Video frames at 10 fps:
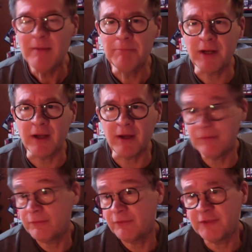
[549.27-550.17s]
But uh,
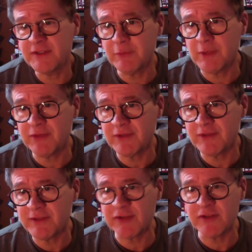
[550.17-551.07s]
with, with
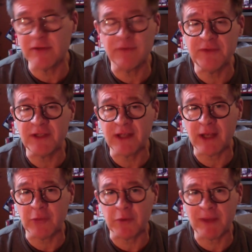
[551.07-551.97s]
section
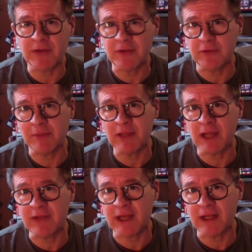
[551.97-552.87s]
059, we're back to doing
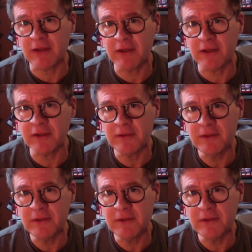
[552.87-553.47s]
plot dialogue